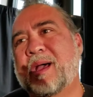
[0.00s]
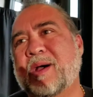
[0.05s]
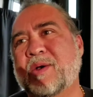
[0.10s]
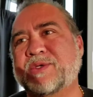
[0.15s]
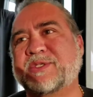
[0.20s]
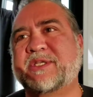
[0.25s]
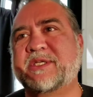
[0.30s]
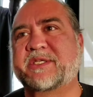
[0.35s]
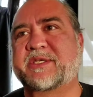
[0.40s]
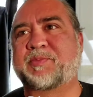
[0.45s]
I
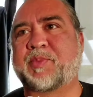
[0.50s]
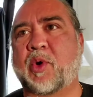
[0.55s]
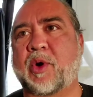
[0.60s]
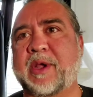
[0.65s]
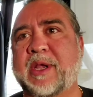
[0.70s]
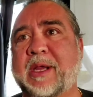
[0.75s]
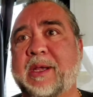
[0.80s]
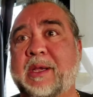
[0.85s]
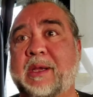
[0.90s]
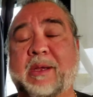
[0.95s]
was
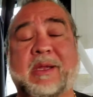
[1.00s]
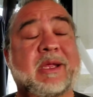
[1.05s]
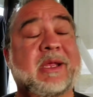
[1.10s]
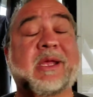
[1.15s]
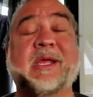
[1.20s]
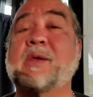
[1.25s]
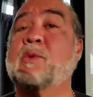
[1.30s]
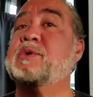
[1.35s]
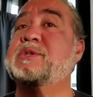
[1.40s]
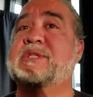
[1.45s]
disappointed.
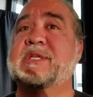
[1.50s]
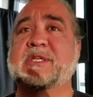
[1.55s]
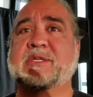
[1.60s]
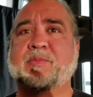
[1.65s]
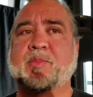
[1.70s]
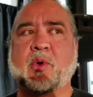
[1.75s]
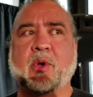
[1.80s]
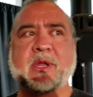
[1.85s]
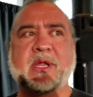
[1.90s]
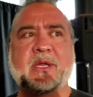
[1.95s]
He was
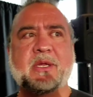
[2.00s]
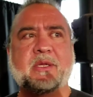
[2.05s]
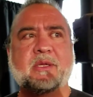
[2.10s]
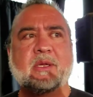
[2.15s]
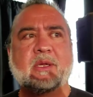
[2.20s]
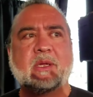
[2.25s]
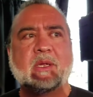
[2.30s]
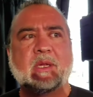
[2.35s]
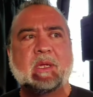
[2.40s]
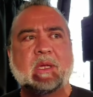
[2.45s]
disappointed.
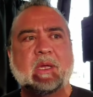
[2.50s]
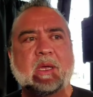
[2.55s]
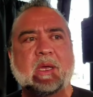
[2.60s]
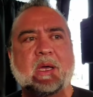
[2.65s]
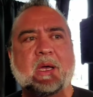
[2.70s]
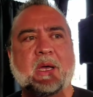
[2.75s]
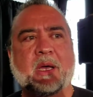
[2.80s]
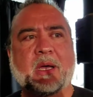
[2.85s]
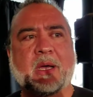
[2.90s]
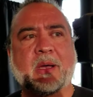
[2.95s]

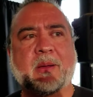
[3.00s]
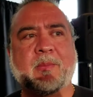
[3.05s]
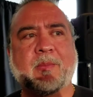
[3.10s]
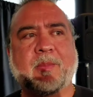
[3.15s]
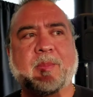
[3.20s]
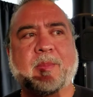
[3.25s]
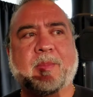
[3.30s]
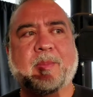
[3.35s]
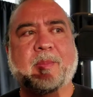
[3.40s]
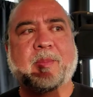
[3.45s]
Um,
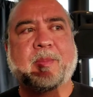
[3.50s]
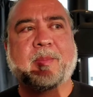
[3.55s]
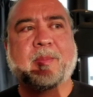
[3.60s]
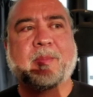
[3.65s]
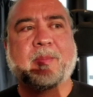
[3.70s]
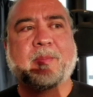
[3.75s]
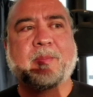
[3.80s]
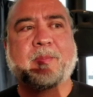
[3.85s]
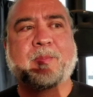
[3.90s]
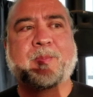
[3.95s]

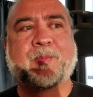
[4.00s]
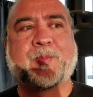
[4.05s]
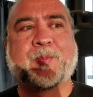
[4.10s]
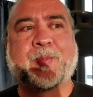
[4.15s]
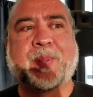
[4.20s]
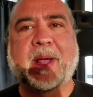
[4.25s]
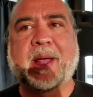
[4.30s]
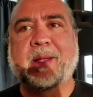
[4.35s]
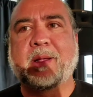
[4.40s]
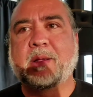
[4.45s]

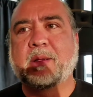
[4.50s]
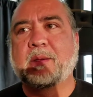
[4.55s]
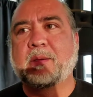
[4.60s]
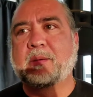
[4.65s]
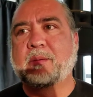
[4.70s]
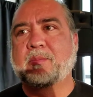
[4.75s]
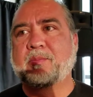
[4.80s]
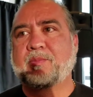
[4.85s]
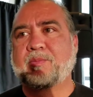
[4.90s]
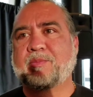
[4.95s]
but
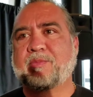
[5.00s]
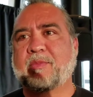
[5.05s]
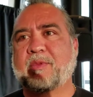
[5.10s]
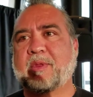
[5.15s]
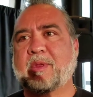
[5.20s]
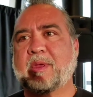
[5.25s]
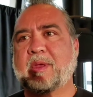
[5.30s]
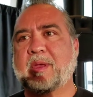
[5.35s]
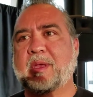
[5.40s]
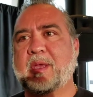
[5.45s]

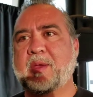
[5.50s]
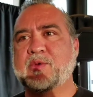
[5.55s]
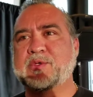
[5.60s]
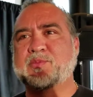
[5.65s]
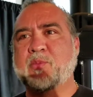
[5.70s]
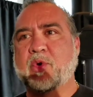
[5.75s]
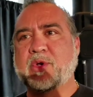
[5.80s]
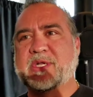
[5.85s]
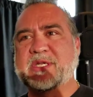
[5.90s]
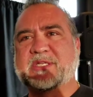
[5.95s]
it was
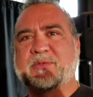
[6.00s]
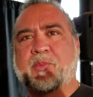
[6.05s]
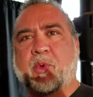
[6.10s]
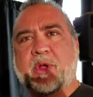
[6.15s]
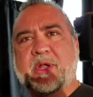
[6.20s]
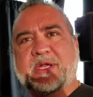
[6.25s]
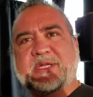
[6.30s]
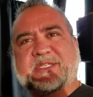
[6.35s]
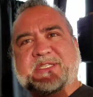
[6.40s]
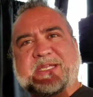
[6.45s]
more
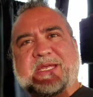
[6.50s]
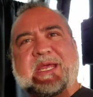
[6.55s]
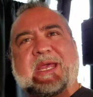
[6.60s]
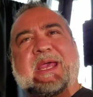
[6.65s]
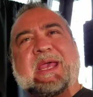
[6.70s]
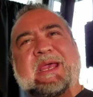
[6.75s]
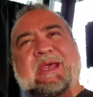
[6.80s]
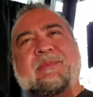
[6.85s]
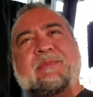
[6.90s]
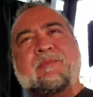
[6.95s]
disappointing to see
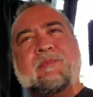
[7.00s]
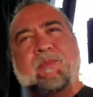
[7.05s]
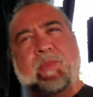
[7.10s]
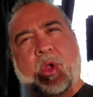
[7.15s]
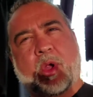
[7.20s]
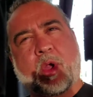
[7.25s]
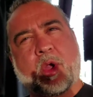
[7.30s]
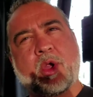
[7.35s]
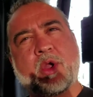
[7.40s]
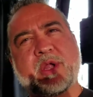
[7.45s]
him
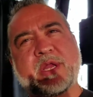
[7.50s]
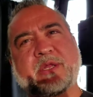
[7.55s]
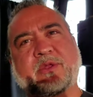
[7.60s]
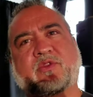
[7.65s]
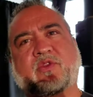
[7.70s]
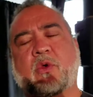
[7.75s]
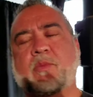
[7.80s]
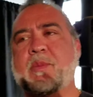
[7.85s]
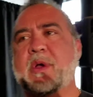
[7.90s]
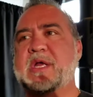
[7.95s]
hurting
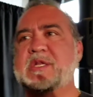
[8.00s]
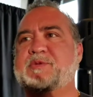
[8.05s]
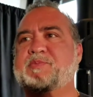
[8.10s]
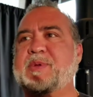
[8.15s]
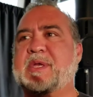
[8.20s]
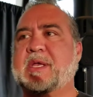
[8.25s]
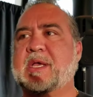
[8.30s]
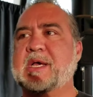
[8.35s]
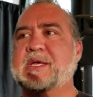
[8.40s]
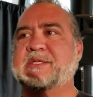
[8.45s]
so much
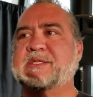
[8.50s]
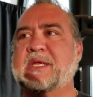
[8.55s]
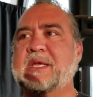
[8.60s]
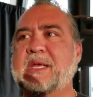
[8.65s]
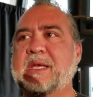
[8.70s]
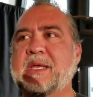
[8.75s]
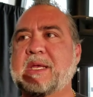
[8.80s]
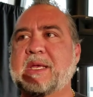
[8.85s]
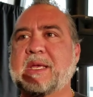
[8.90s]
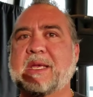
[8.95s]
because
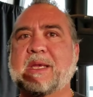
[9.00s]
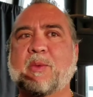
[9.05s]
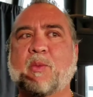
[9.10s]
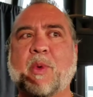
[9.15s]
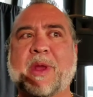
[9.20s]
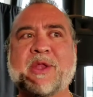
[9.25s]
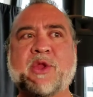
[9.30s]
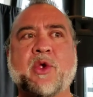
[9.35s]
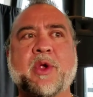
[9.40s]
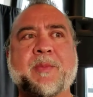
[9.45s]

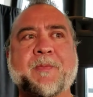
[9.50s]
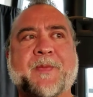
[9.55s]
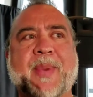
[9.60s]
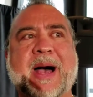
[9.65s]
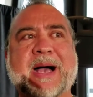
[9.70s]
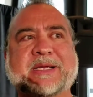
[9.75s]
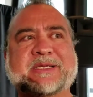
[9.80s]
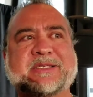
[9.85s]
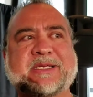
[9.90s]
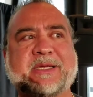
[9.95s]
when you're in
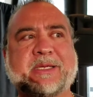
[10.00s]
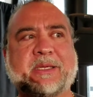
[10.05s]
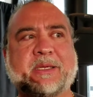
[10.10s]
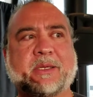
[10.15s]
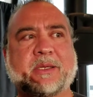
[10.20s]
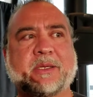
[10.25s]
boxing,